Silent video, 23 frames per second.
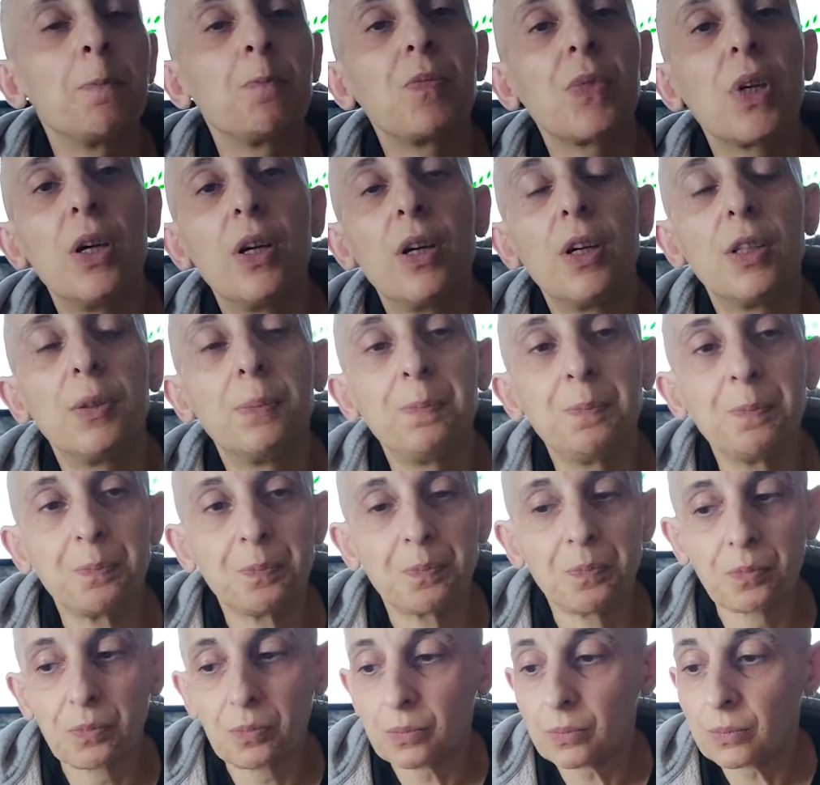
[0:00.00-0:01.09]

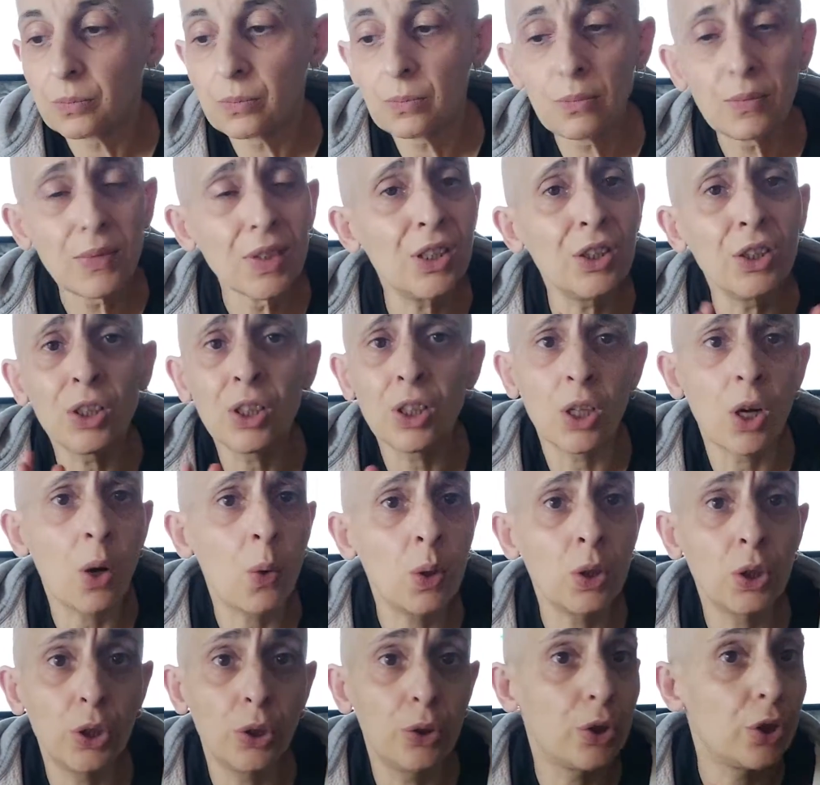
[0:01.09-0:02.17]
You can go on
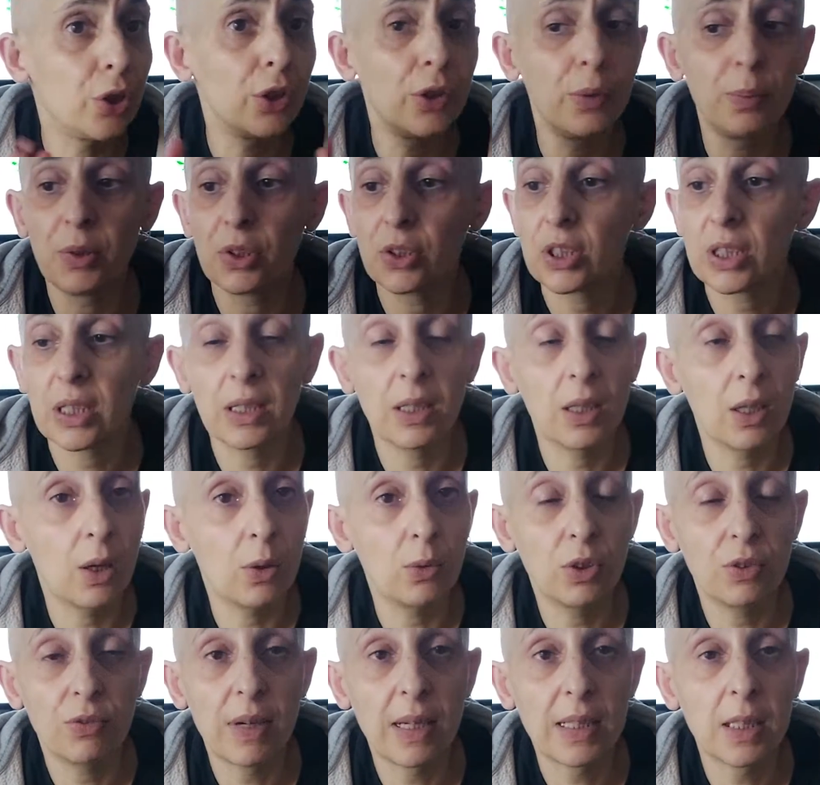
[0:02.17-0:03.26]
YouTube. You see a load
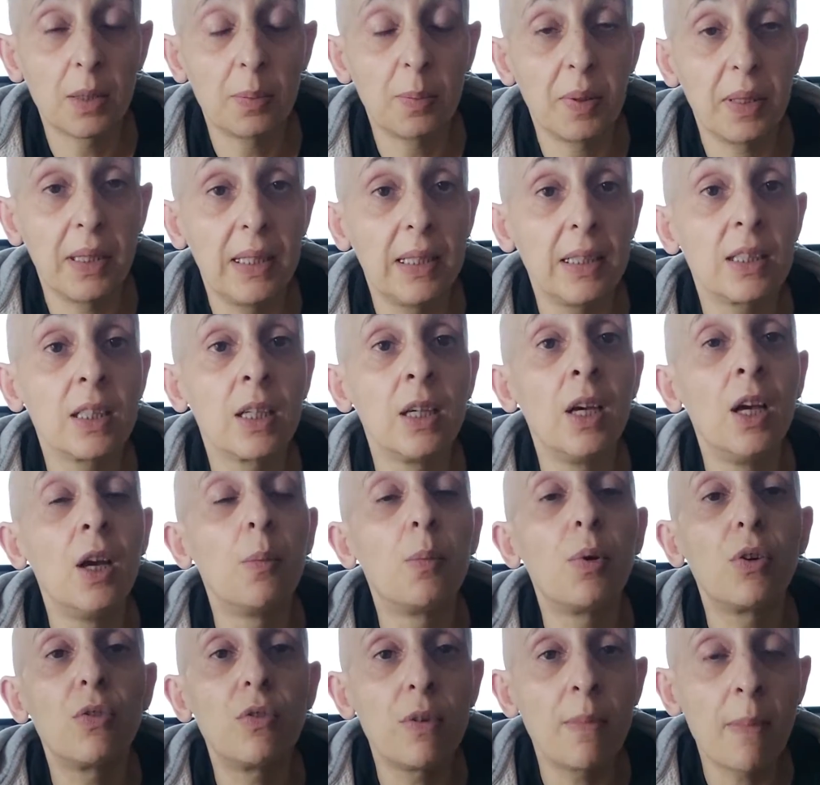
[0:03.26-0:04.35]
of recipes.
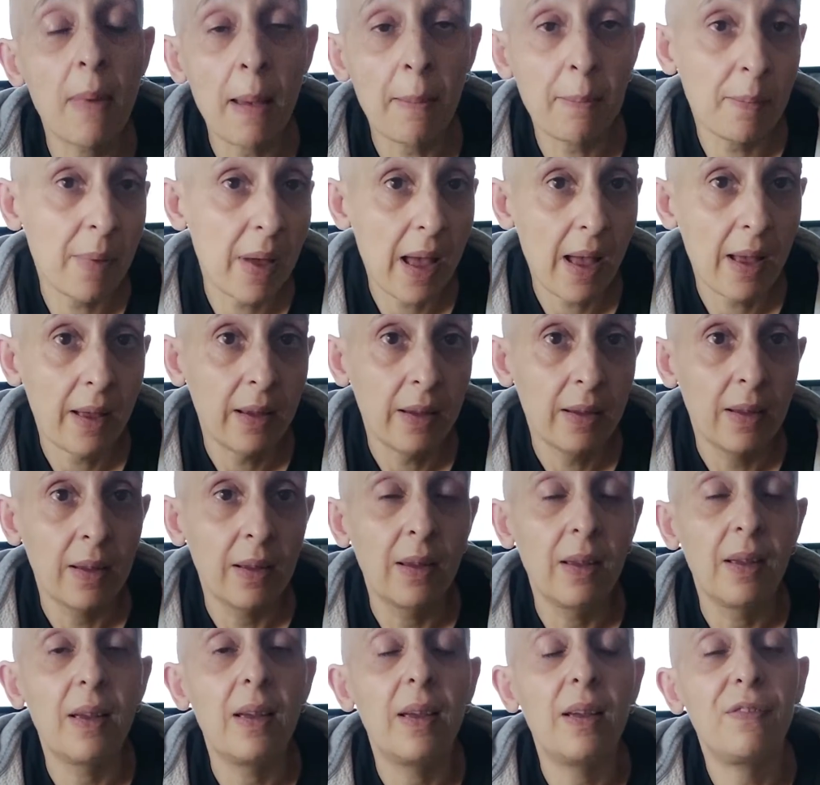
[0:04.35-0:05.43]
But remember,
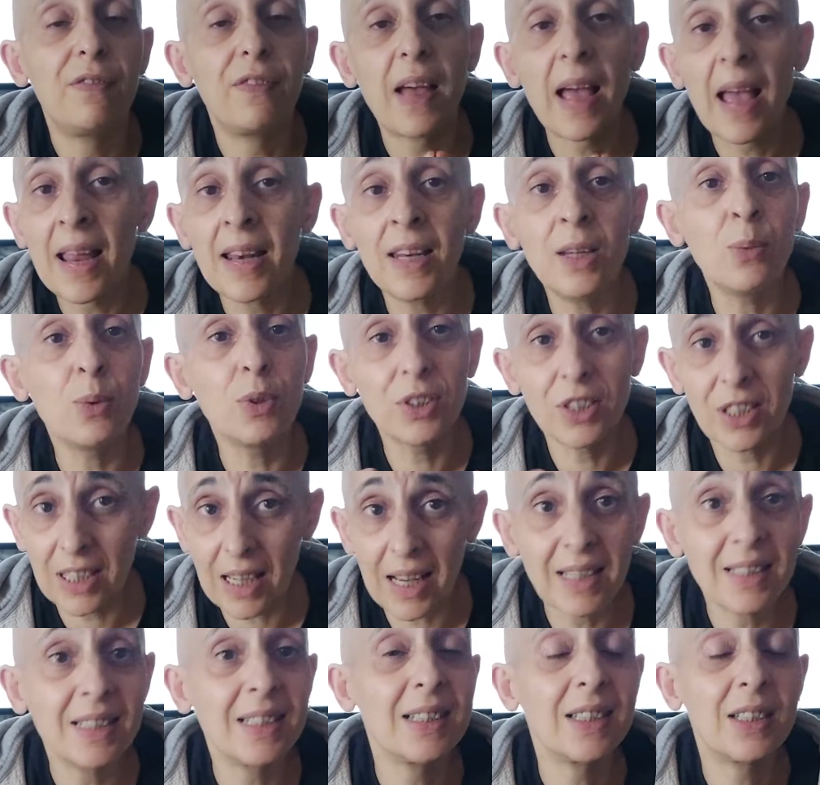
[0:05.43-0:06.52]
if anyone
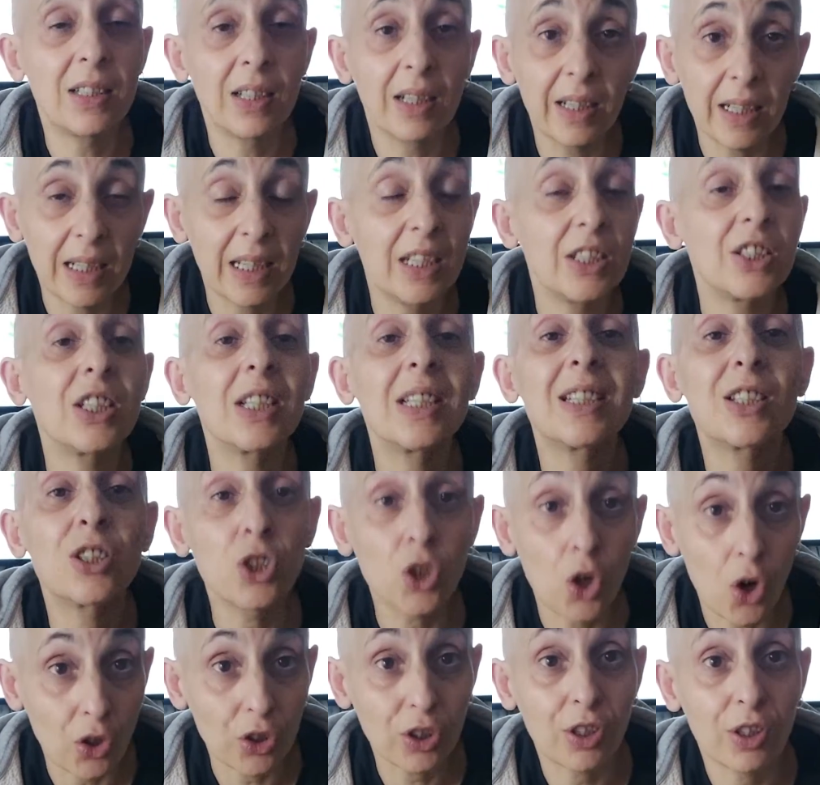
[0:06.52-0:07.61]
says it's Turkish, it's
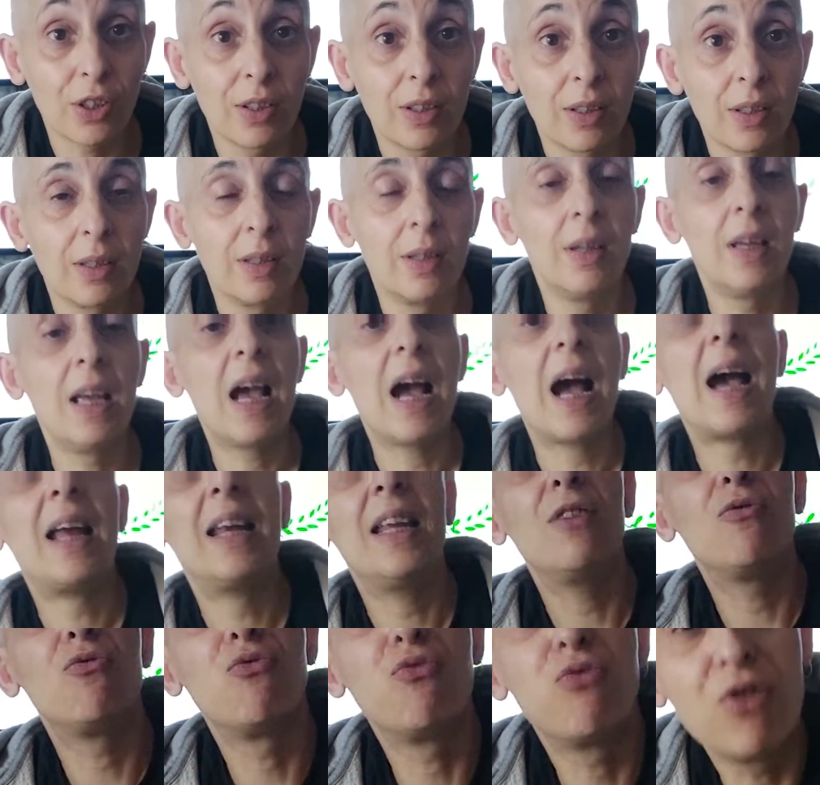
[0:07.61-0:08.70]
not. And
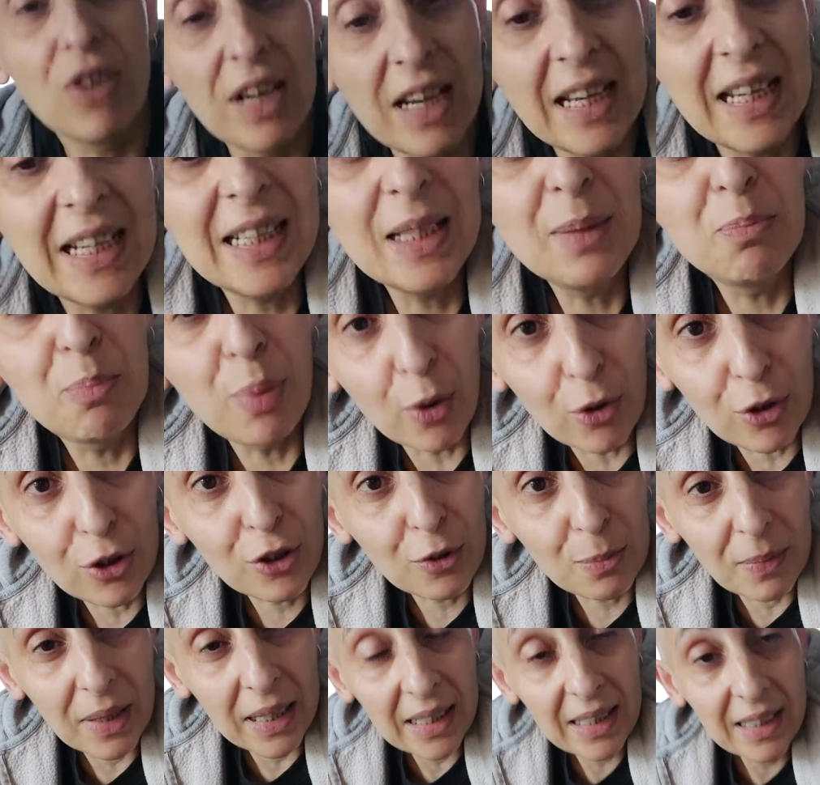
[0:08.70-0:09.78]
it really bugs
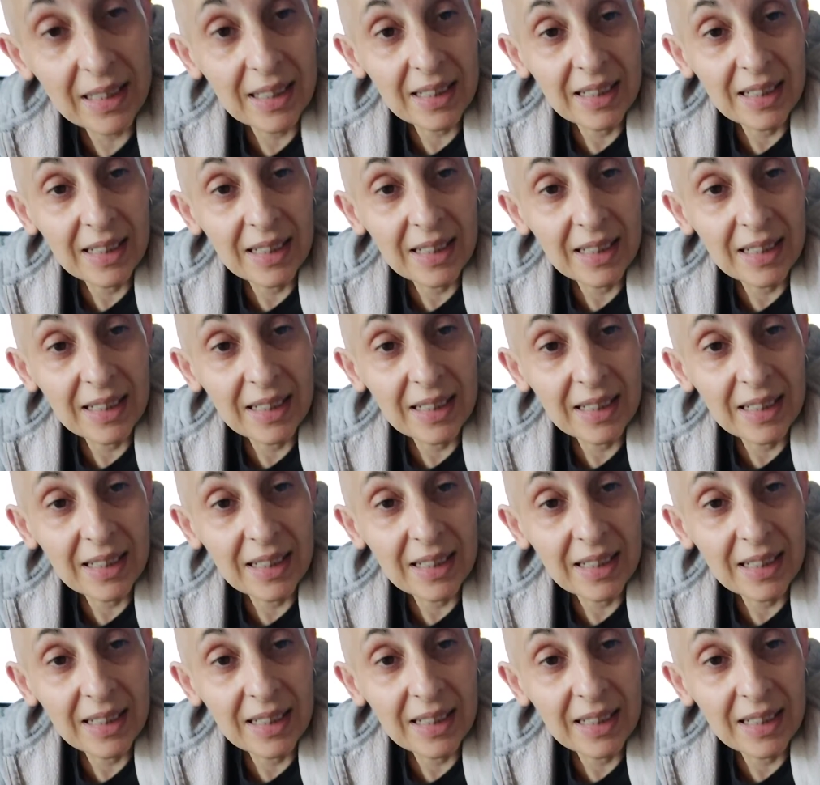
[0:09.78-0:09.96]
me.